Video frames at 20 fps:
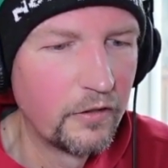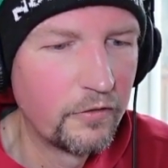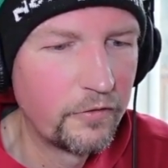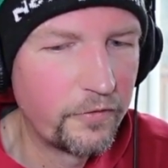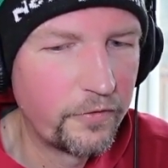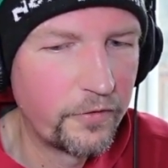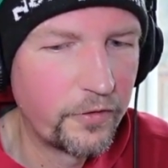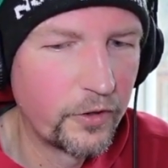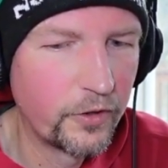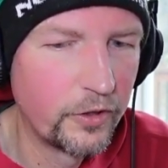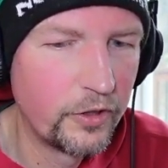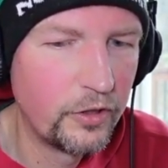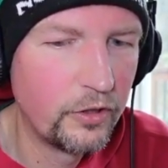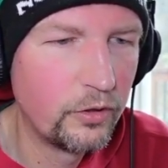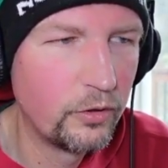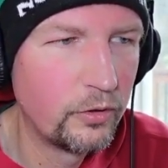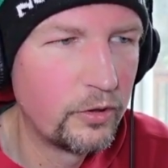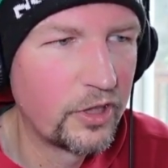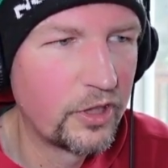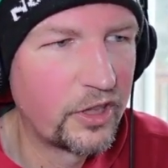for
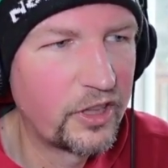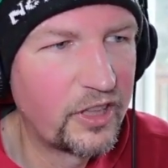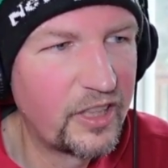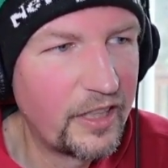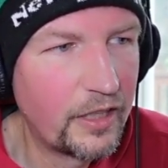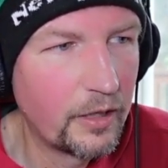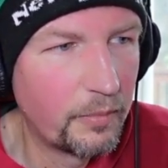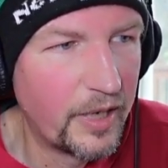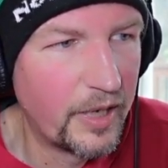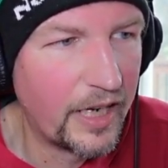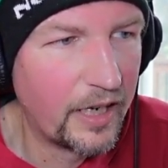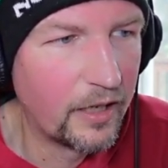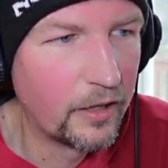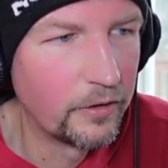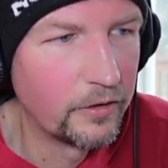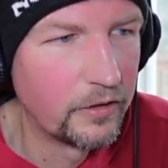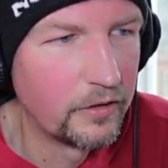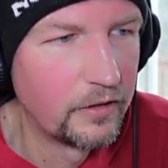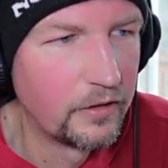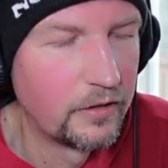you to think
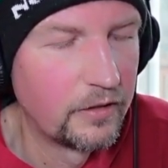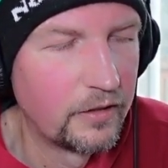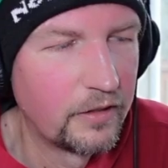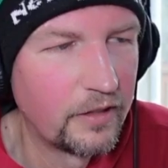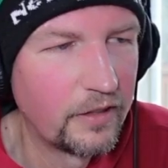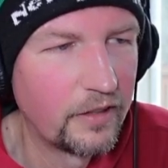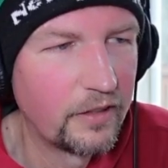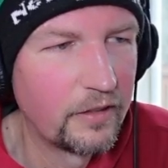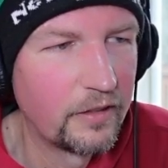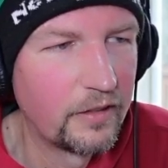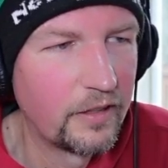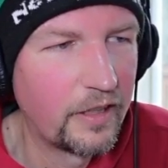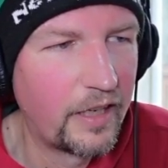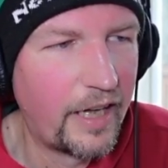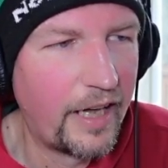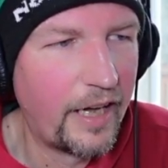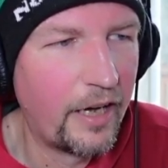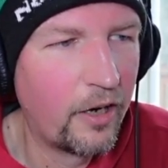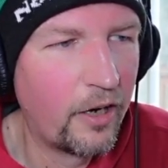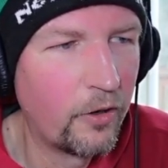about
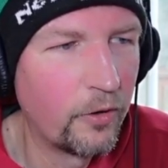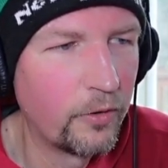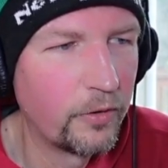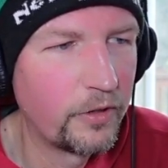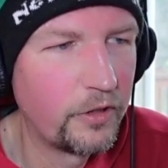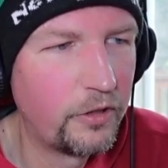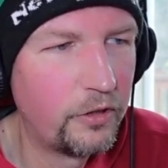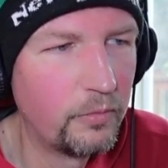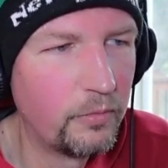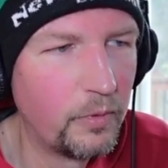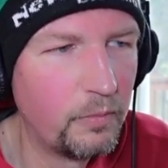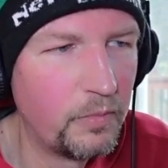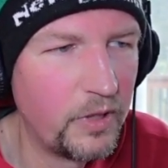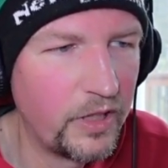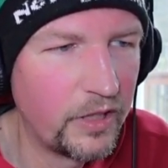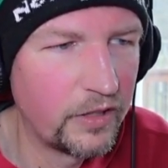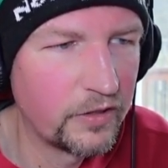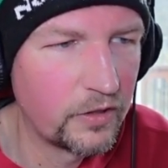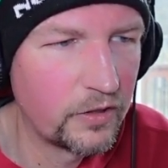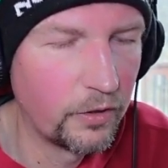how human
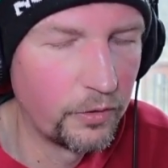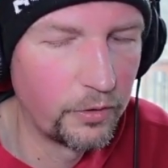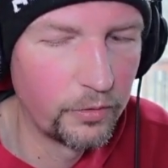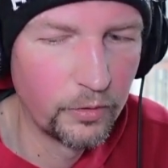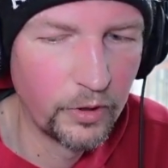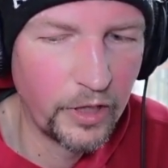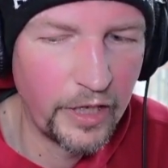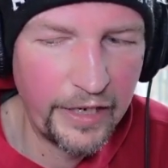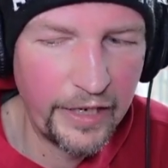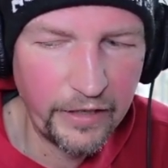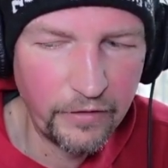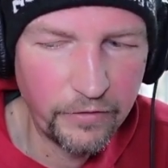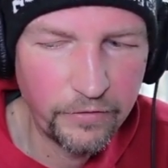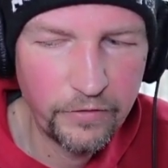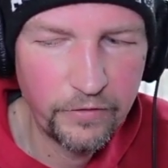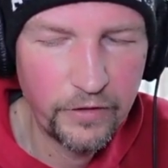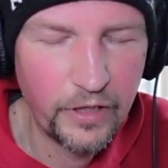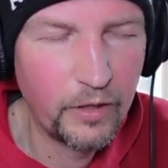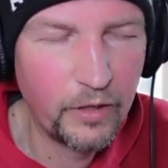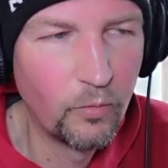beings go through
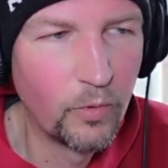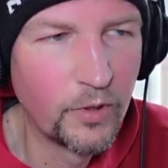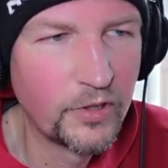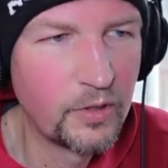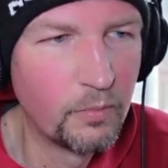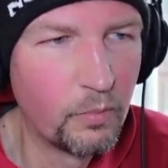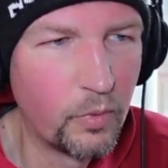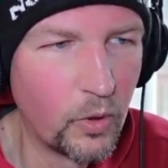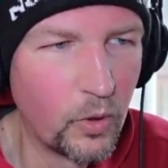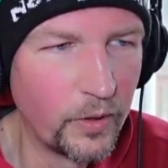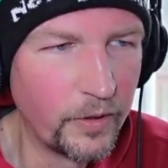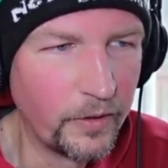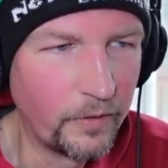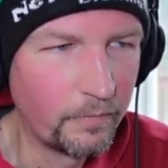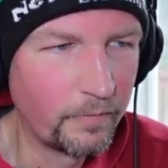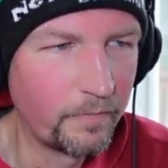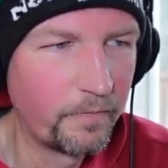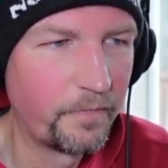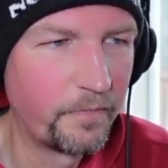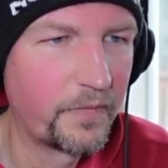life and what's
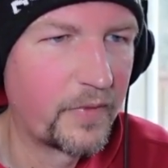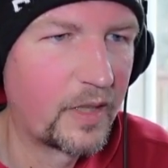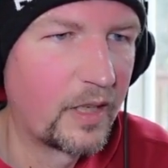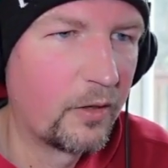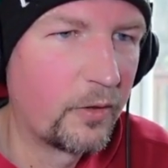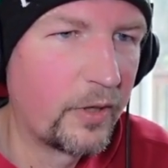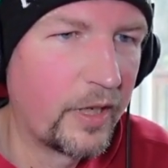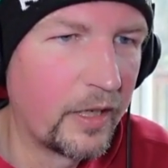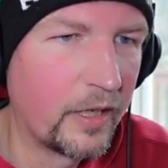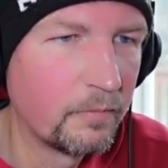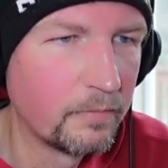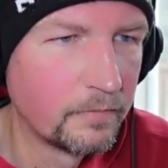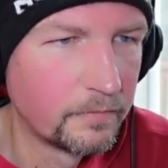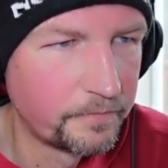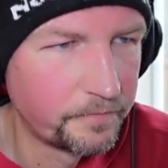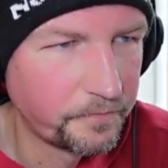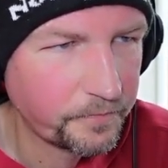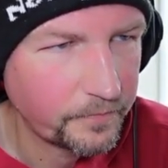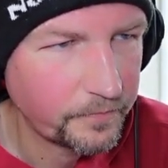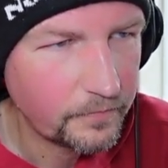important. Okay.
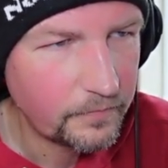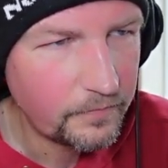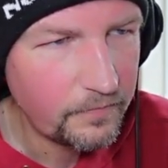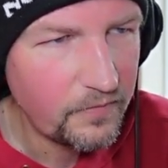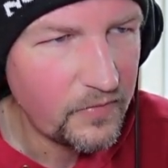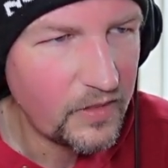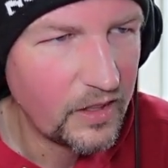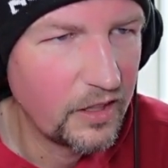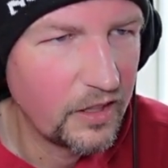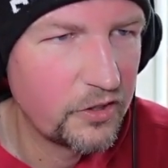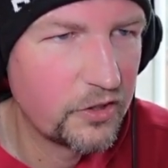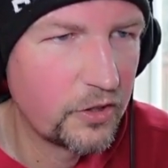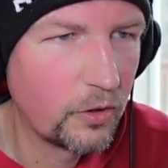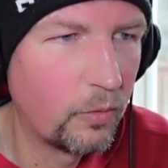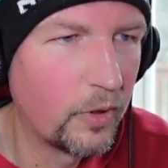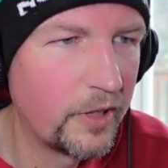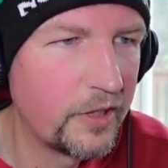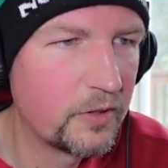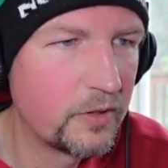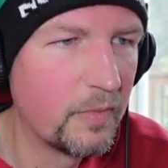So,
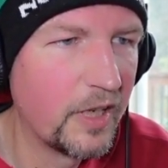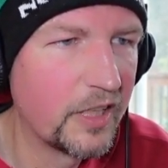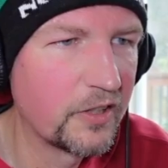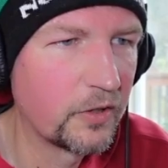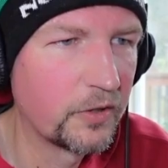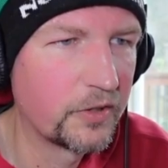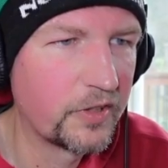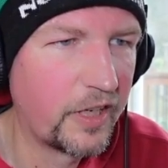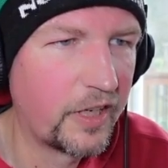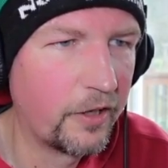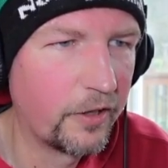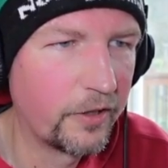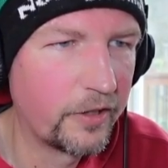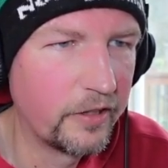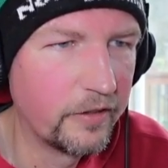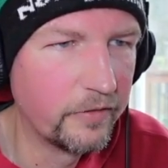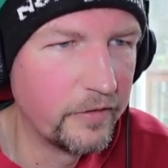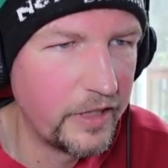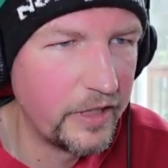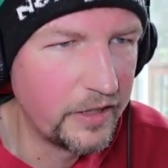what is Maslow's
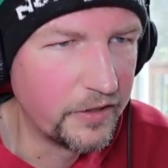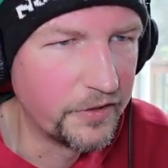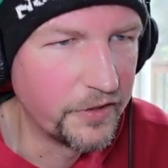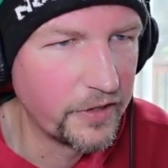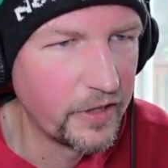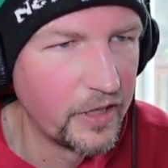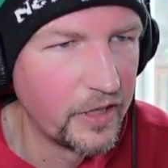hierarchy of needs?